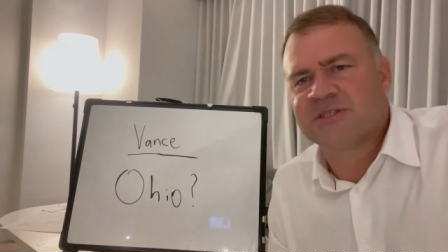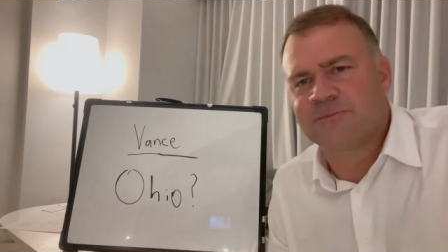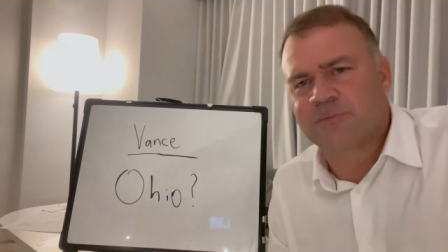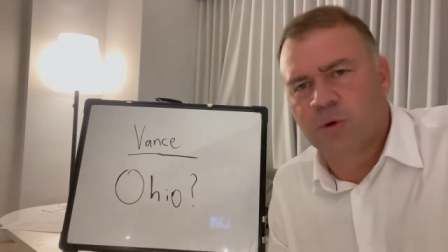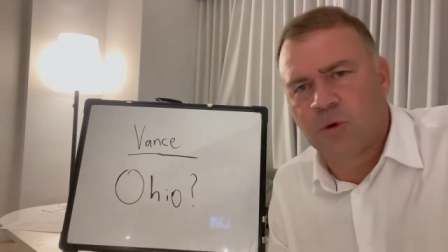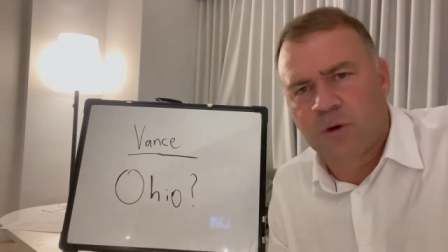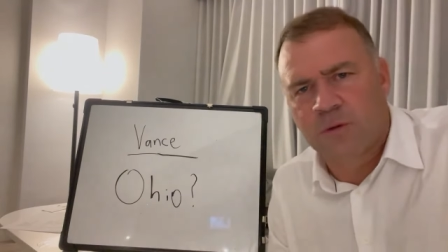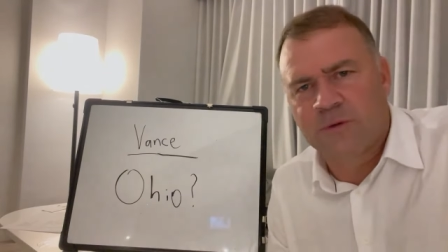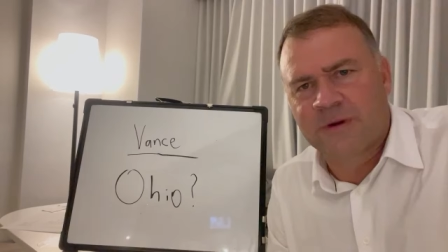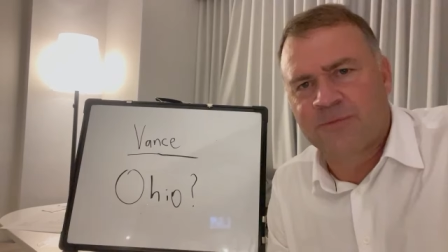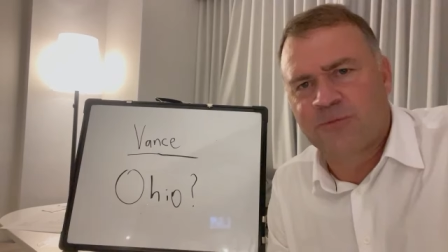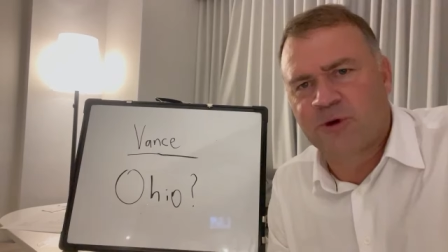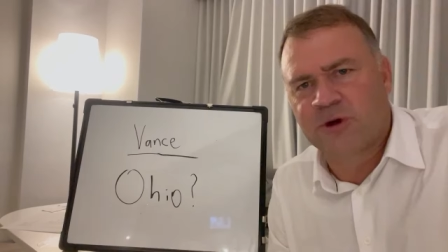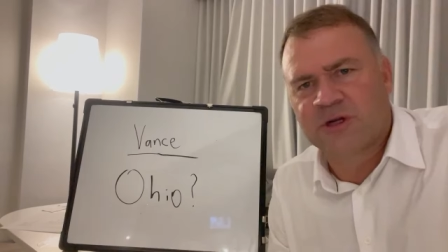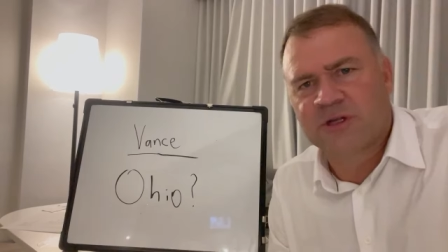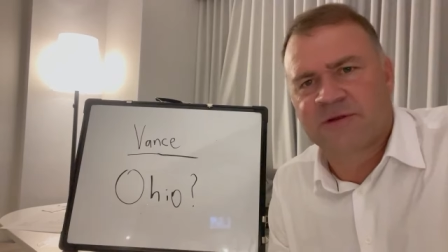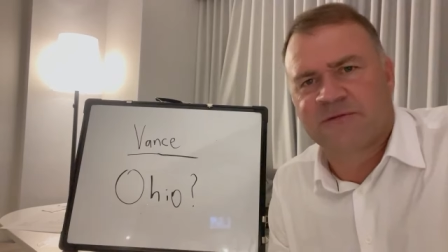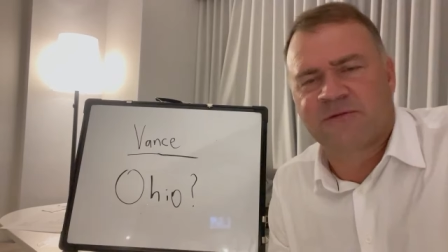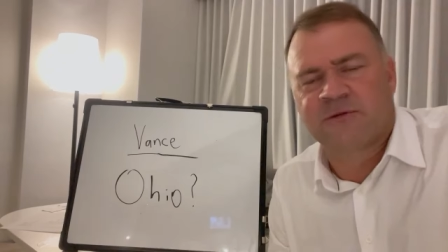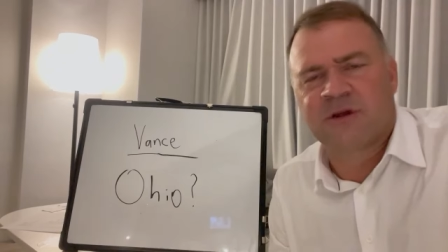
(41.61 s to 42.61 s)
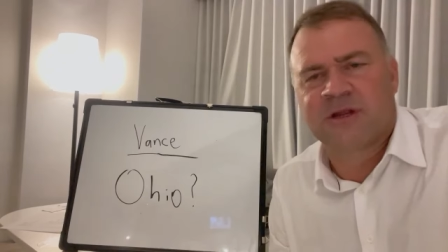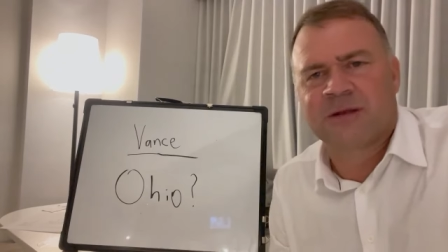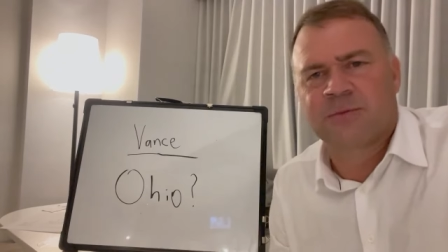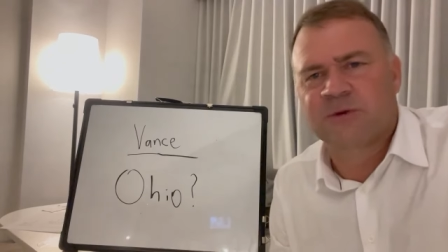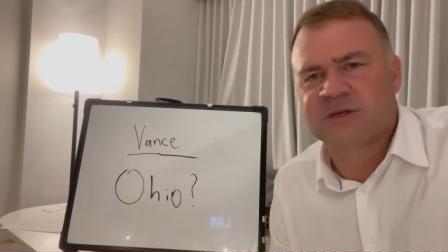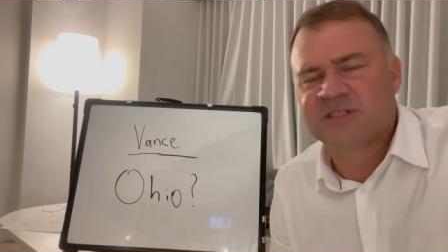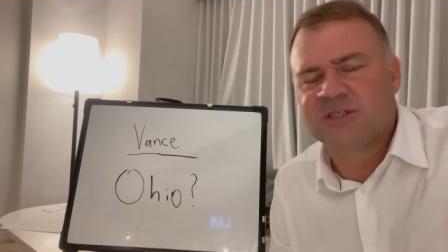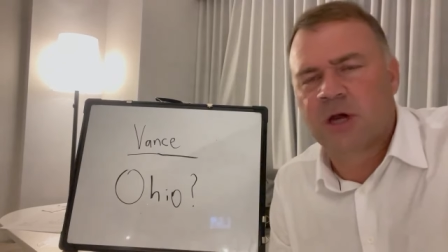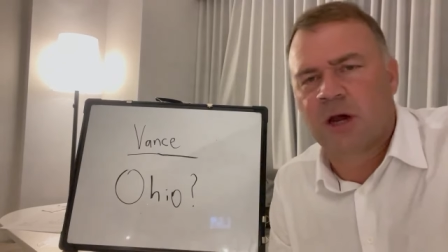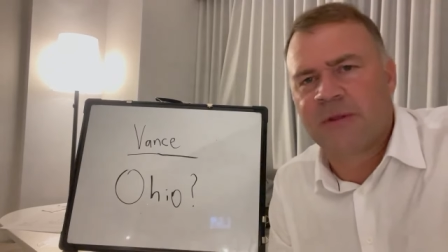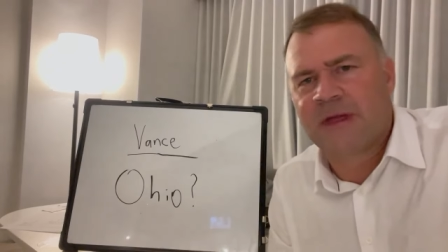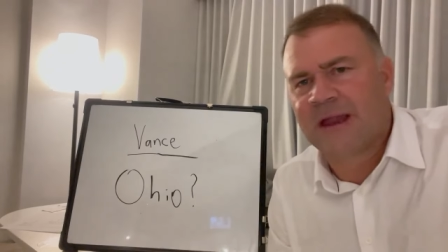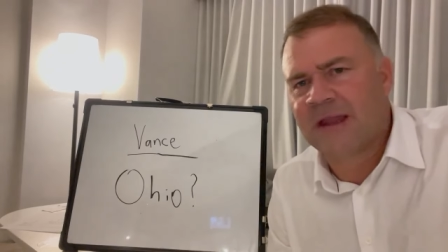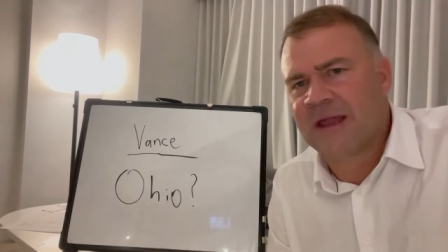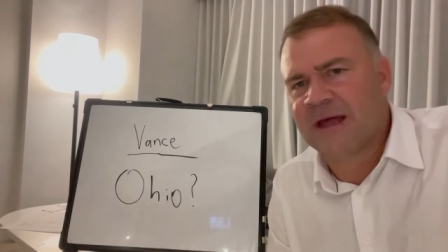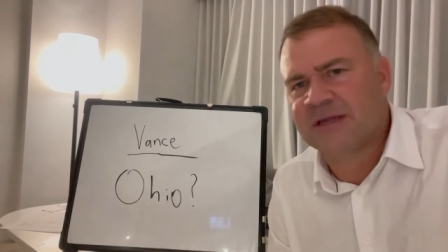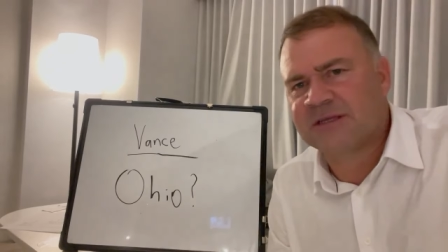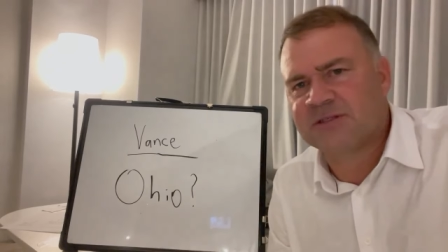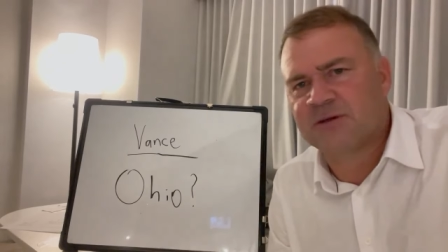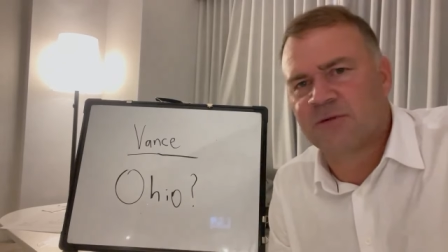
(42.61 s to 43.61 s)
support reproductive freedom. We saw that
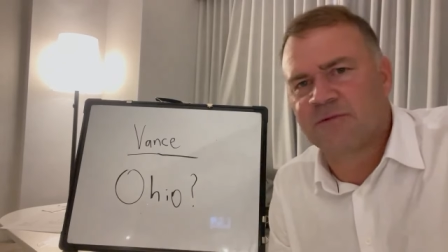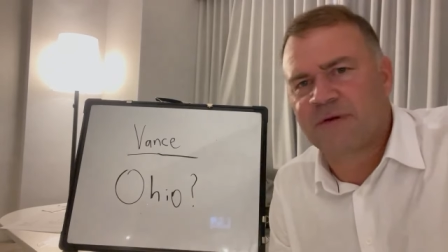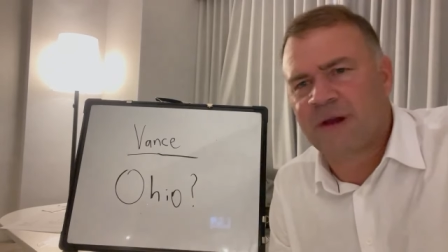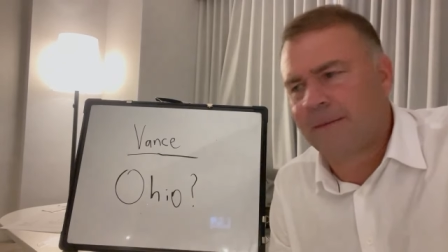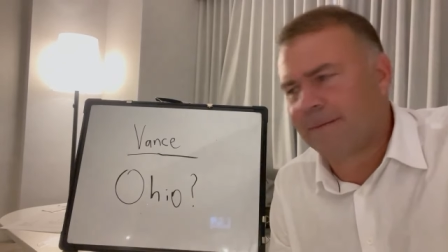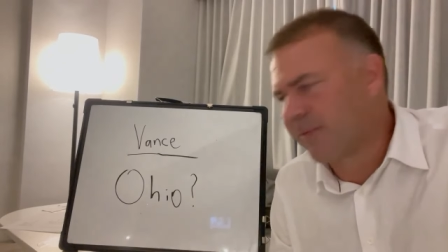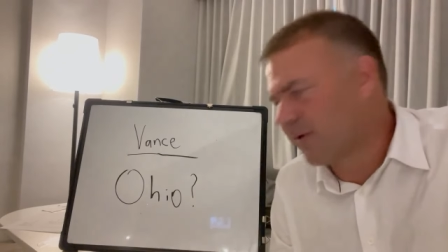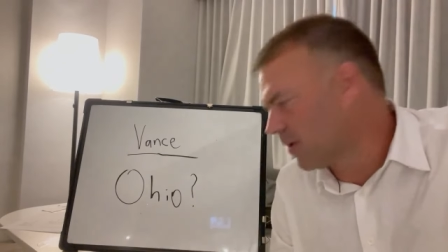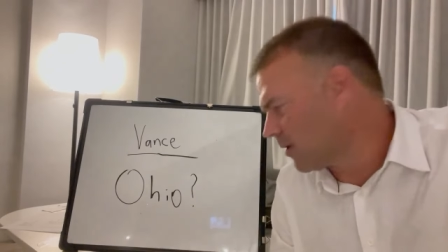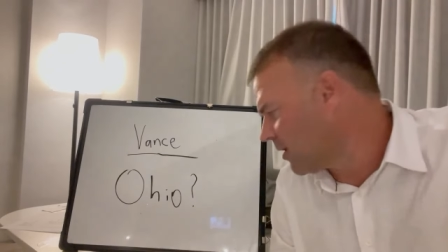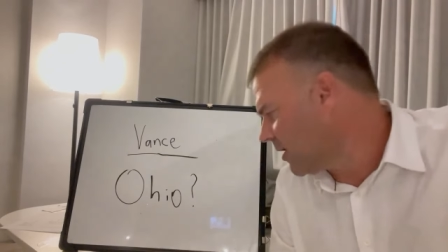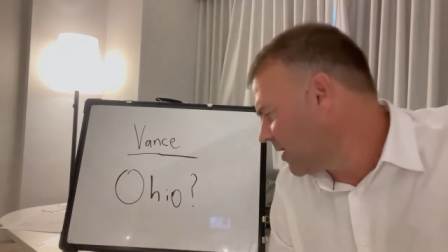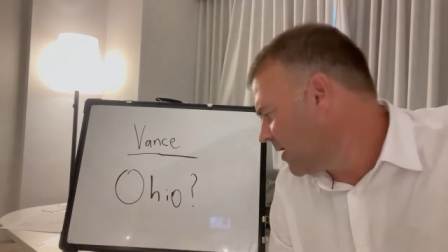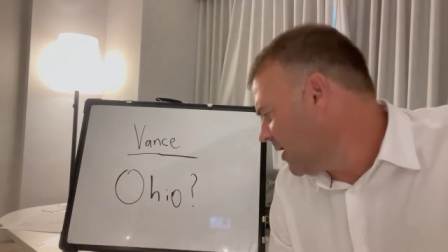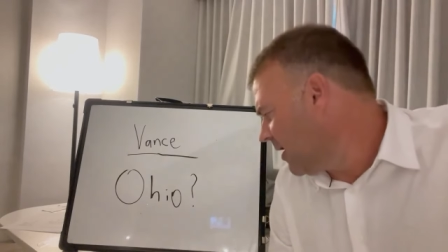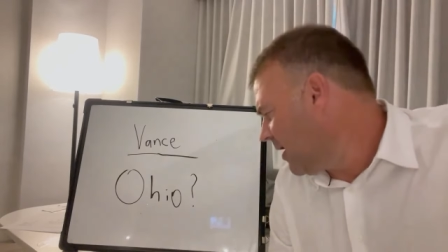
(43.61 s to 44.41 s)
last November.